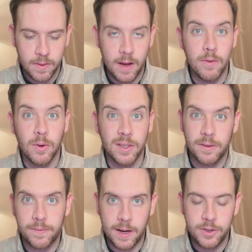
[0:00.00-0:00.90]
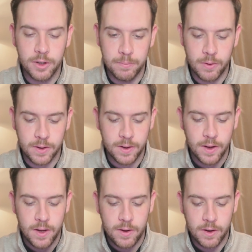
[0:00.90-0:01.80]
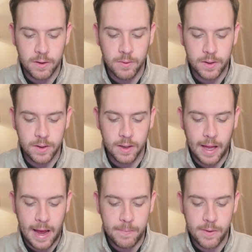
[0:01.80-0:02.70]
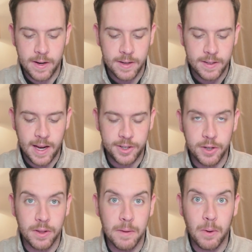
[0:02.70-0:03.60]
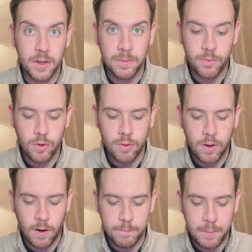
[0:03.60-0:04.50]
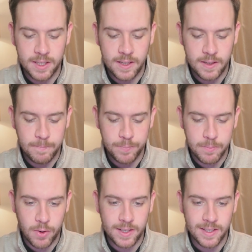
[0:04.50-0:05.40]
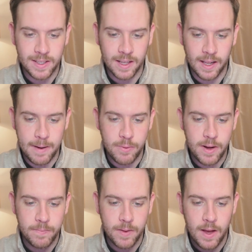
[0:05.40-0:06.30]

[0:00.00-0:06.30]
If you want to find your books, you can go to the library section on the bottom row of buttons, press into the library.